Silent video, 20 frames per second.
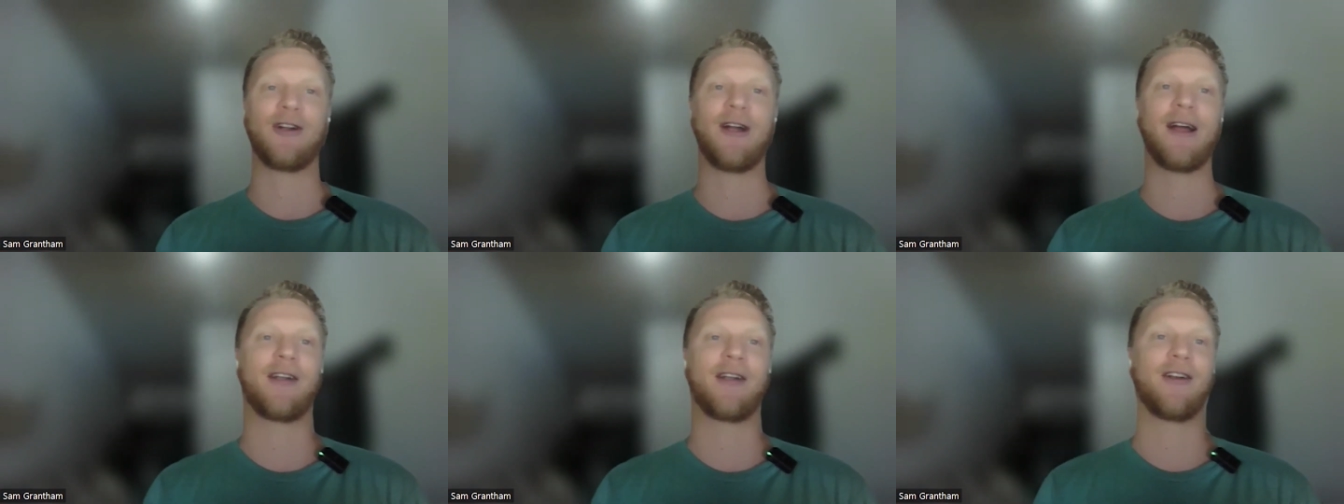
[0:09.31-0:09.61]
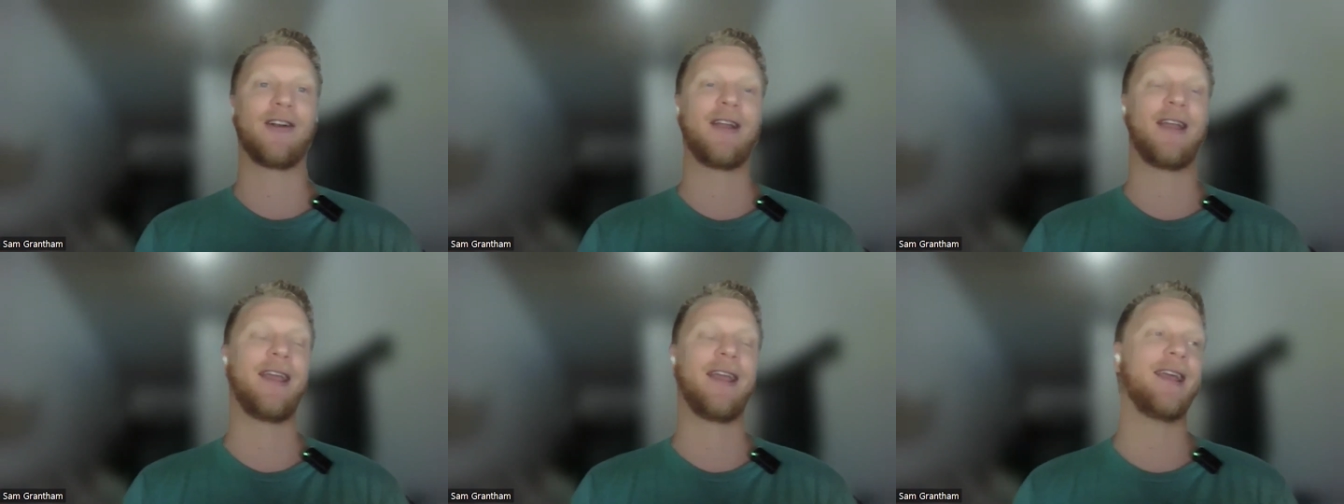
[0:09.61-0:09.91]

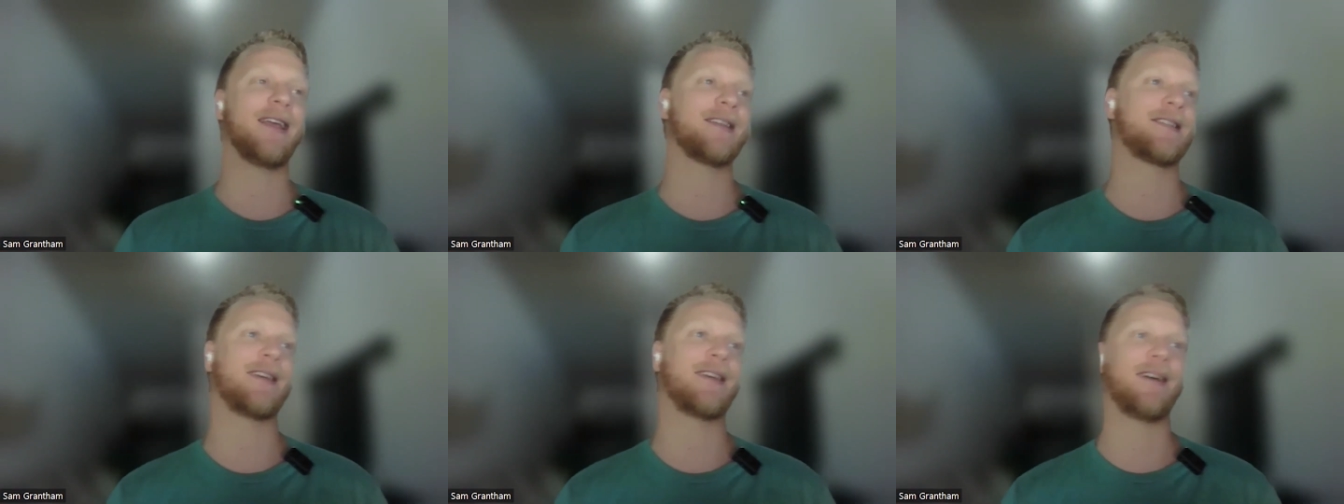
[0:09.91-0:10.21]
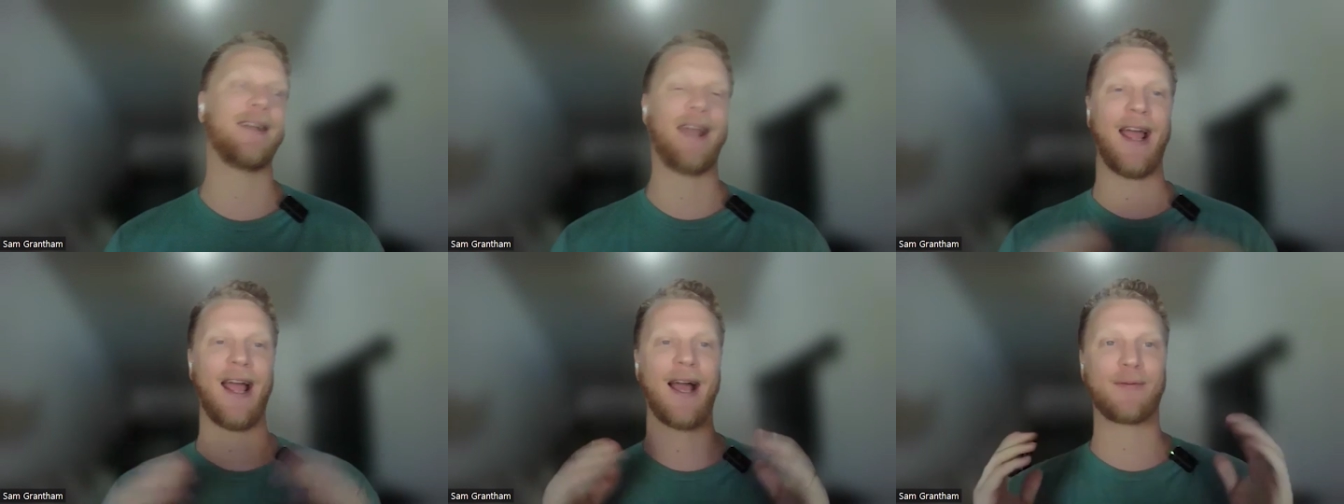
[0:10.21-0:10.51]
Greger is
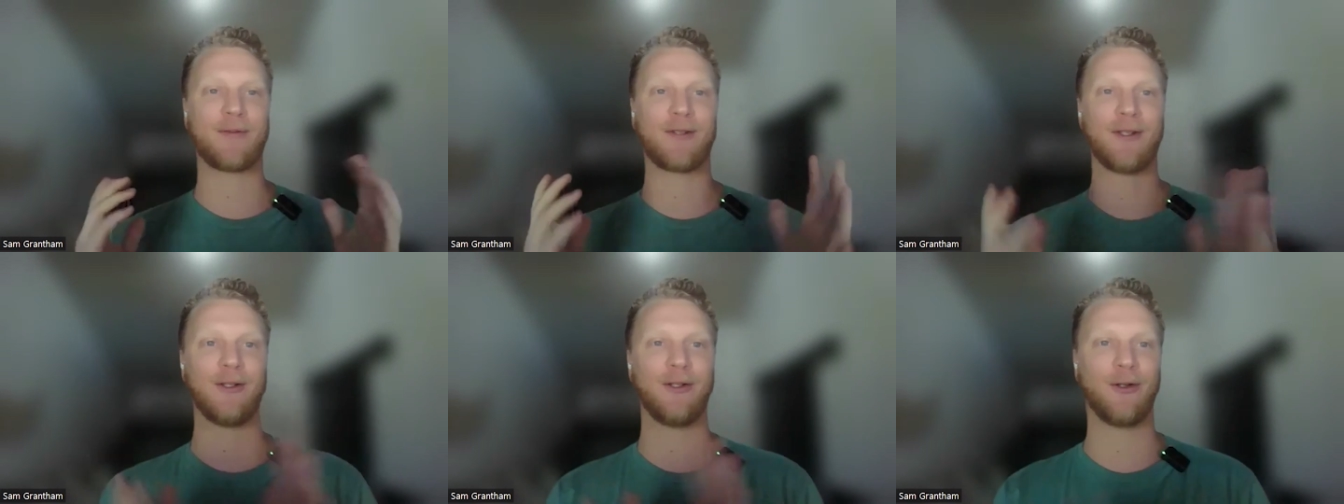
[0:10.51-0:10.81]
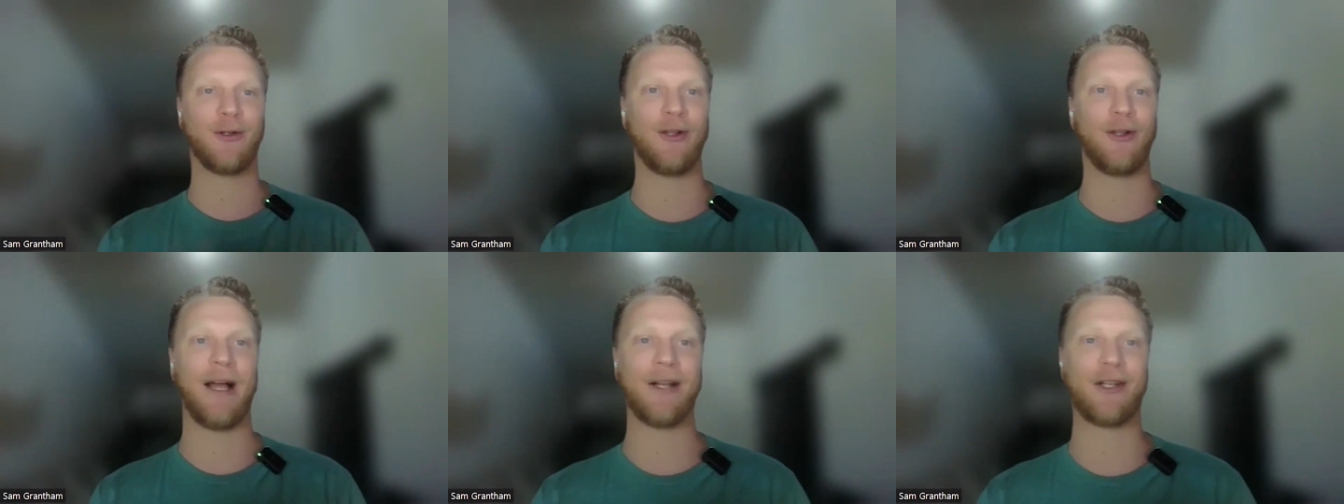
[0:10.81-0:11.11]
an
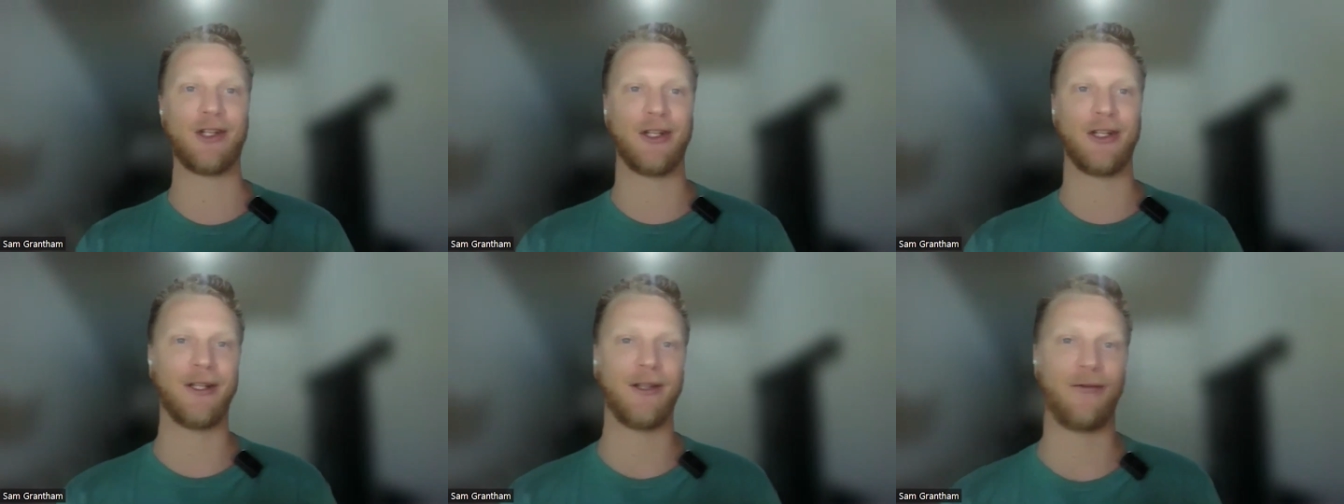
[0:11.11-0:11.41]
absolute legend